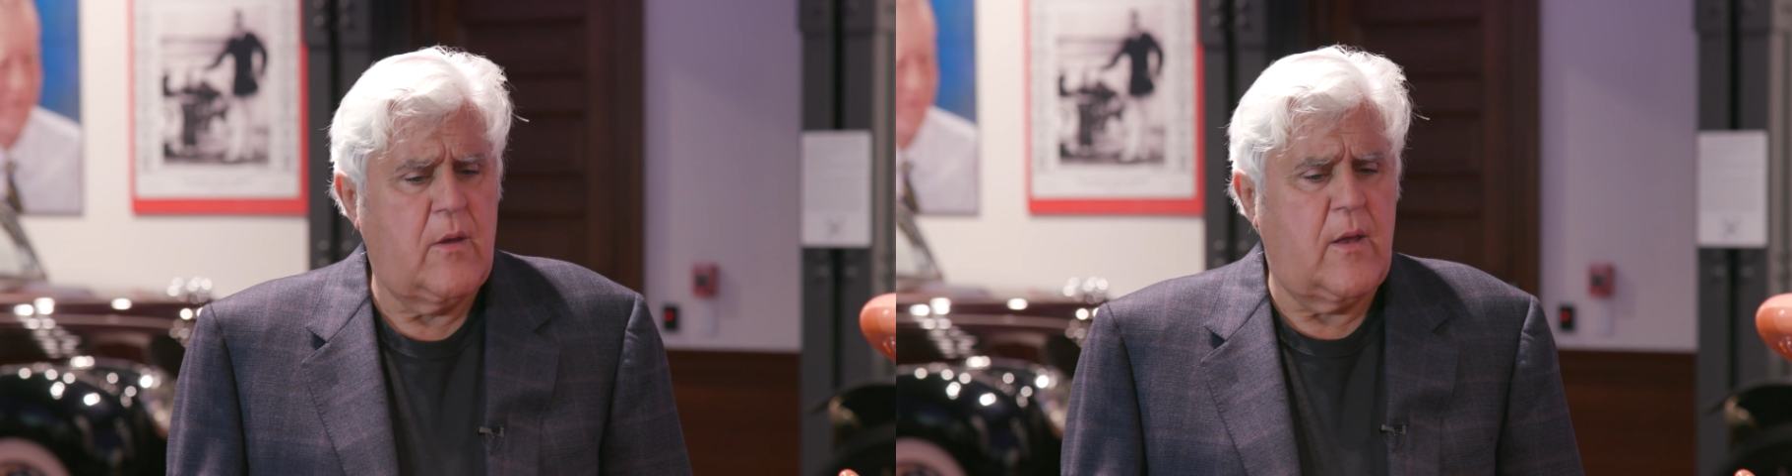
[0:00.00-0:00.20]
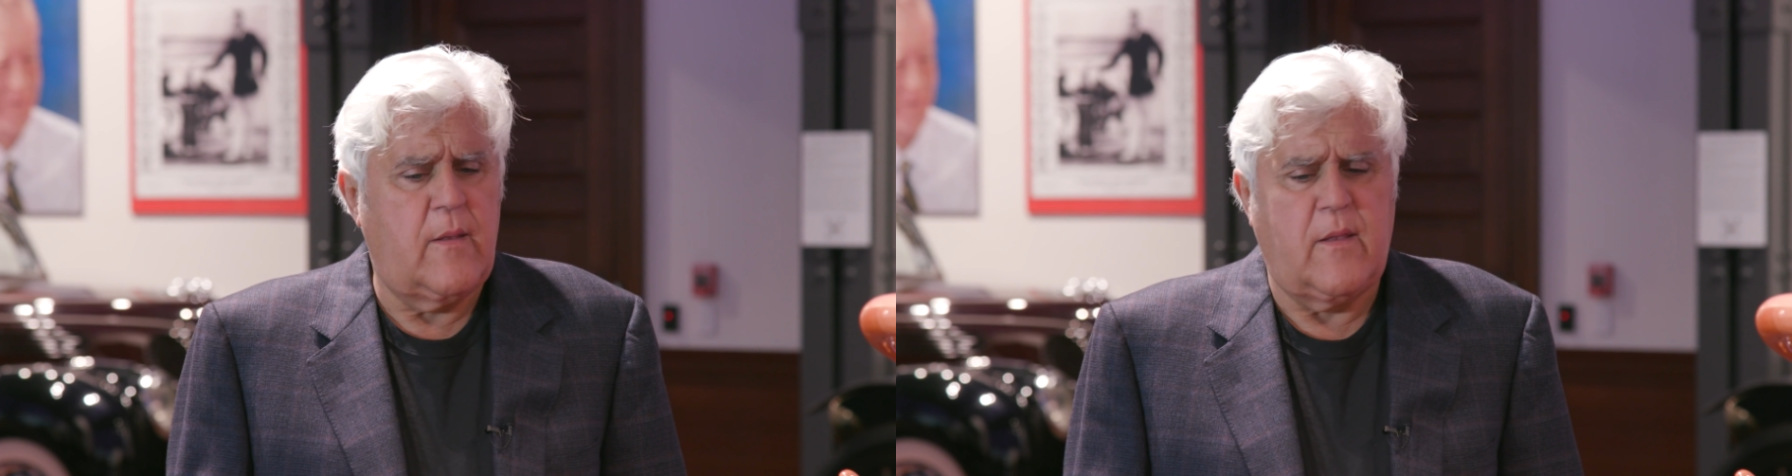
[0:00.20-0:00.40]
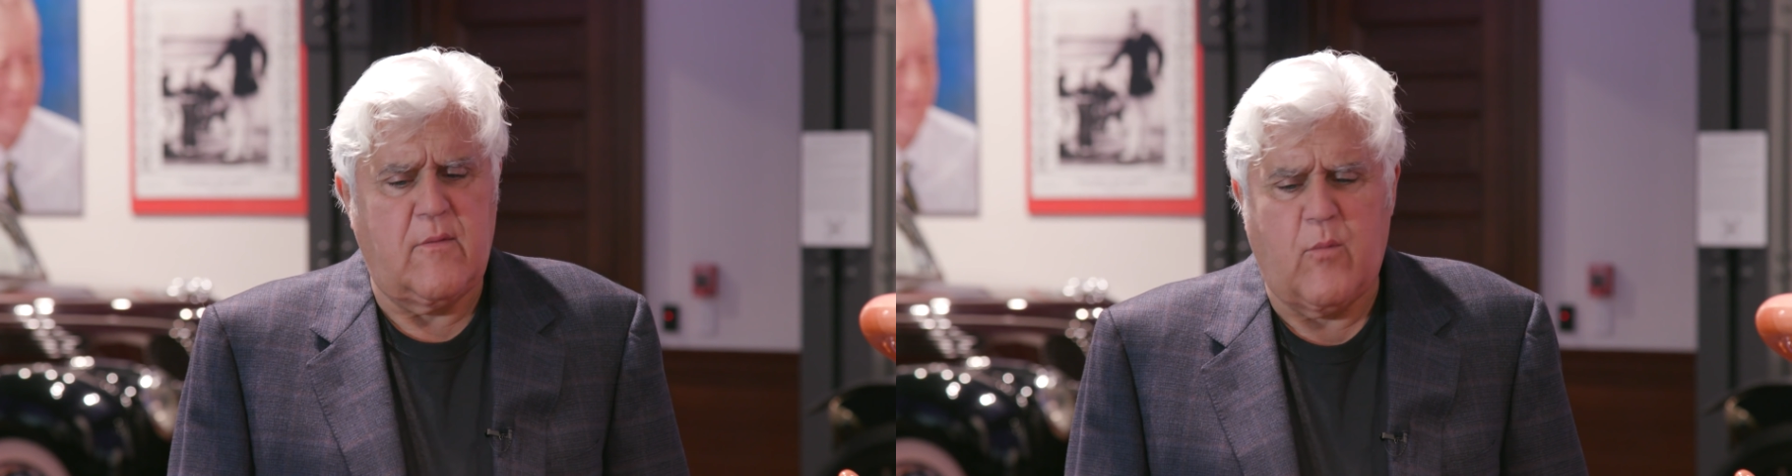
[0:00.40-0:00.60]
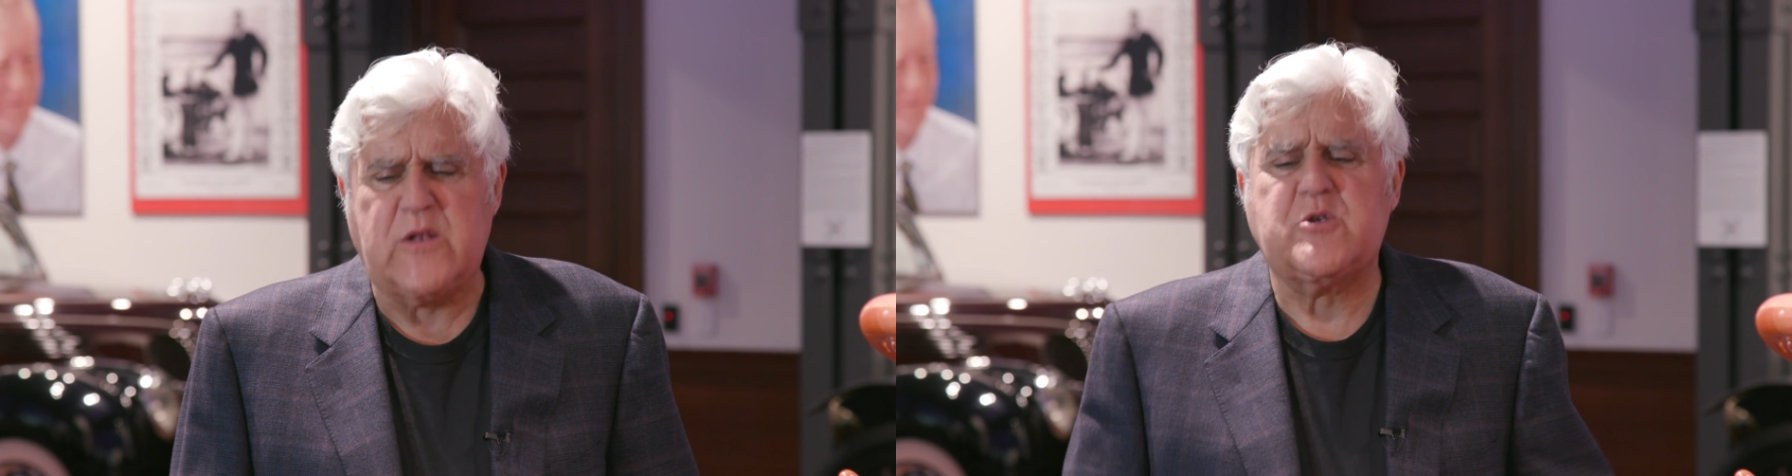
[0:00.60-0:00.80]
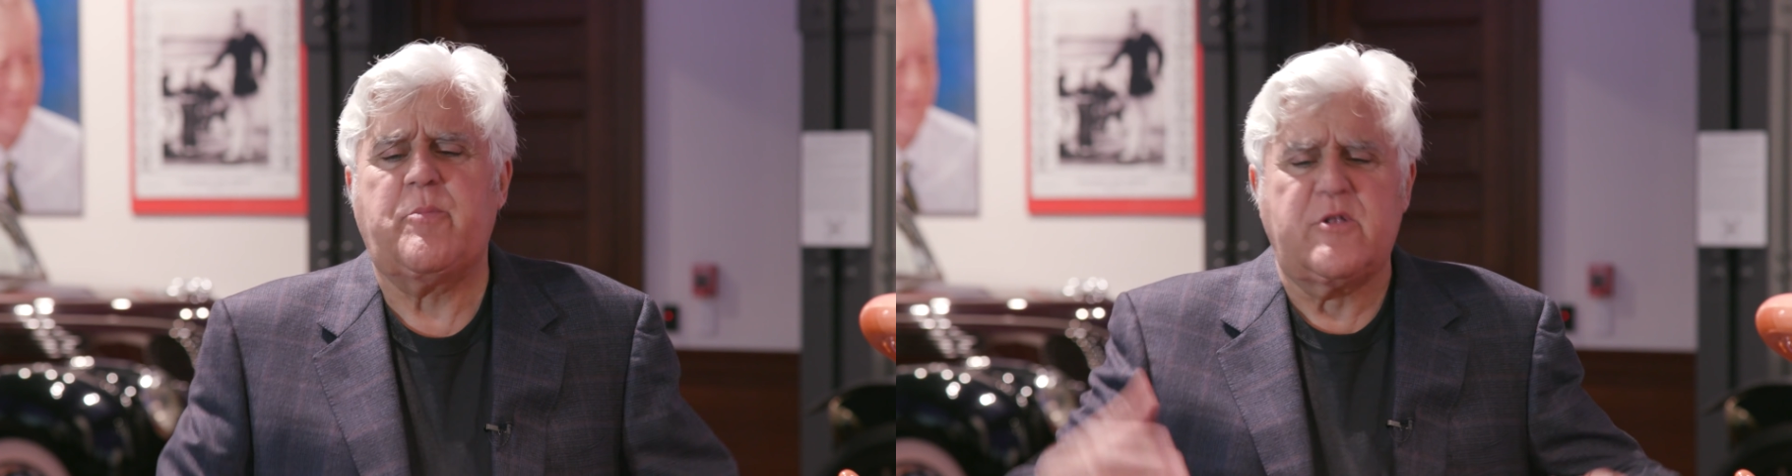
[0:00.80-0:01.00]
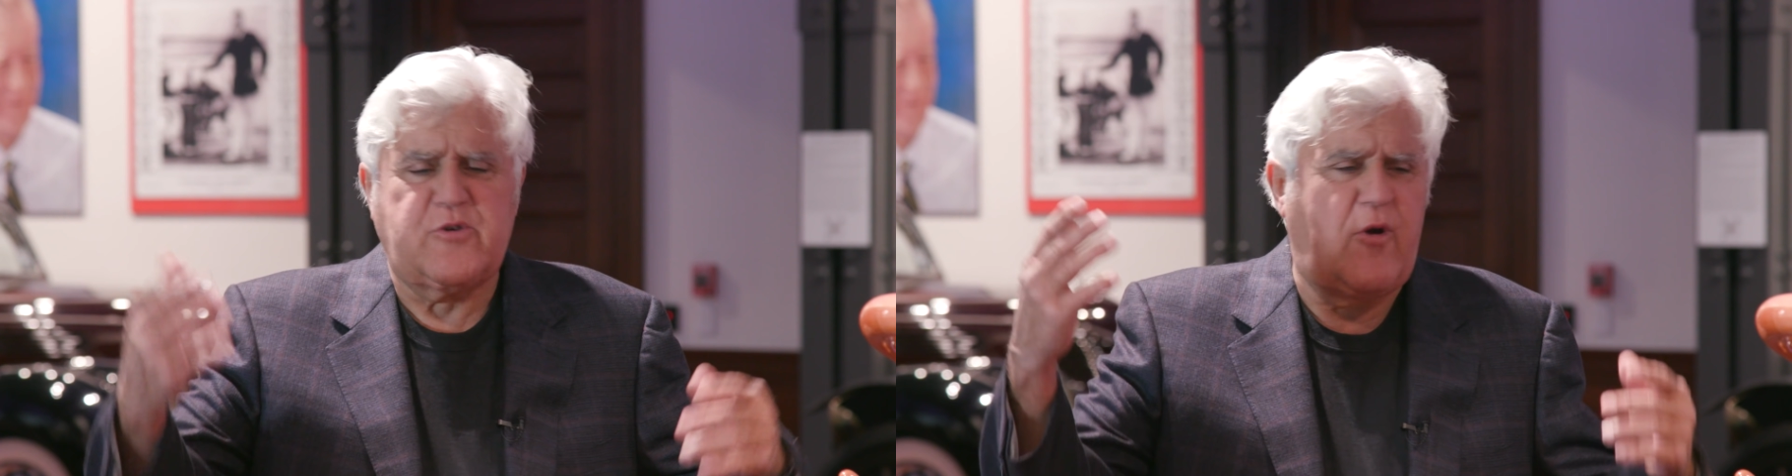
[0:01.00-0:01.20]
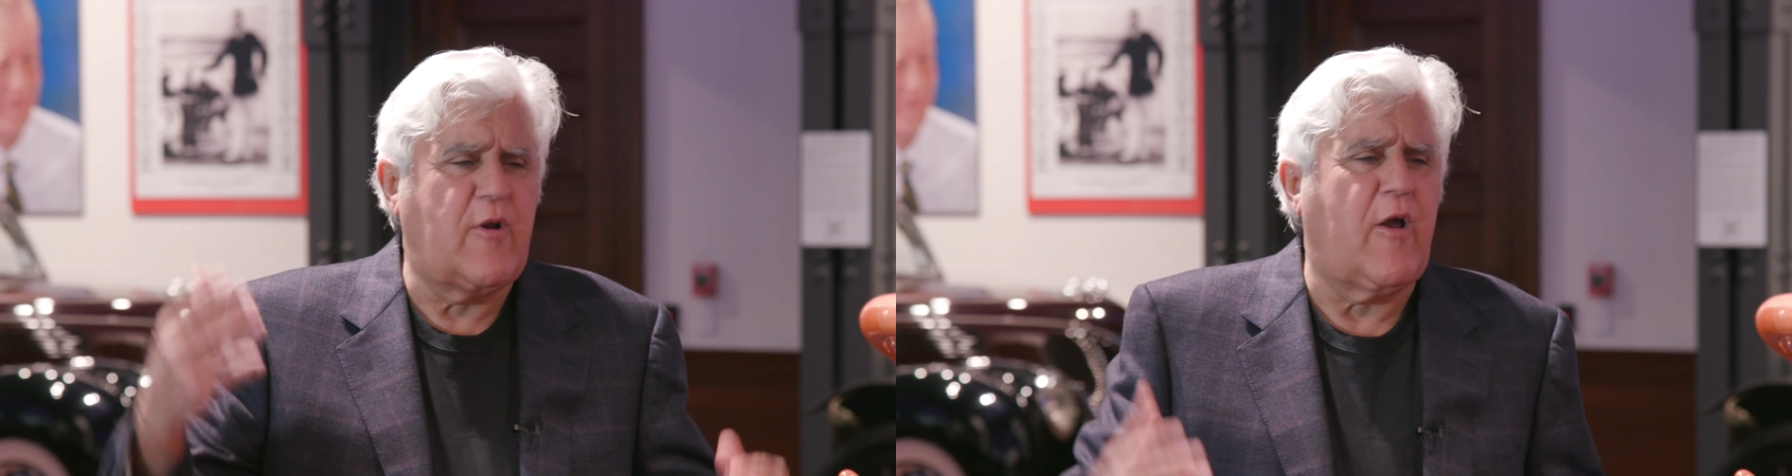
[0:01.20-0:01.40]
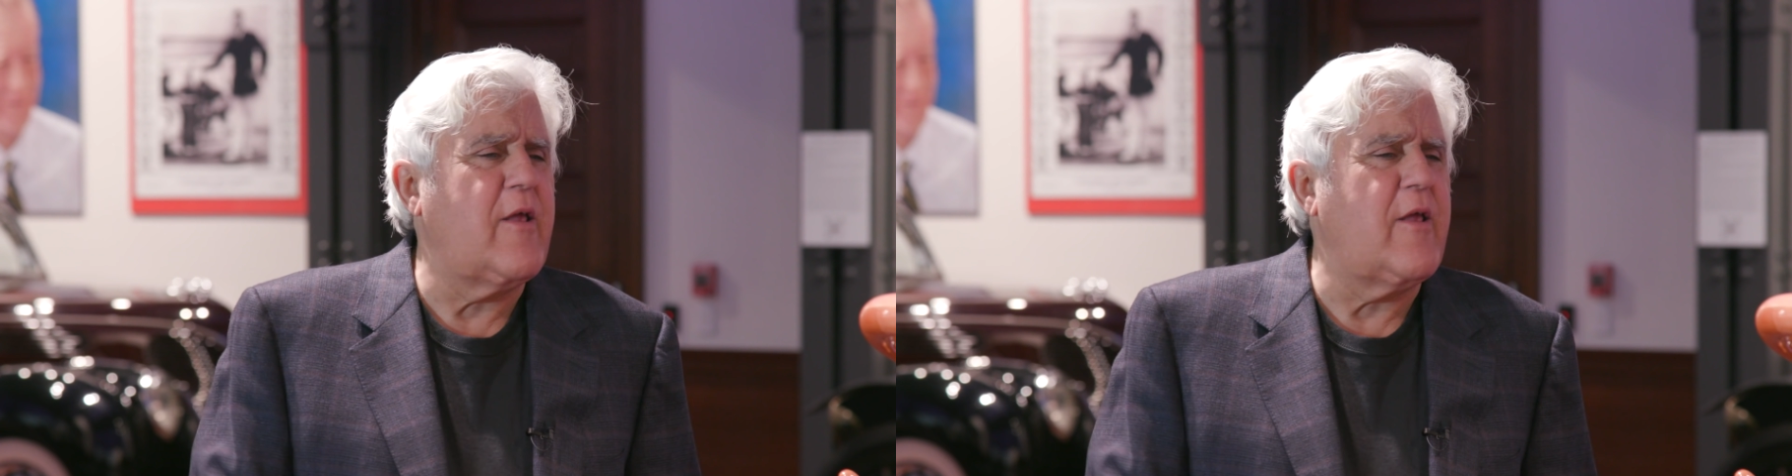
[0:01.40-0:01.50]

And why don't you build your own car?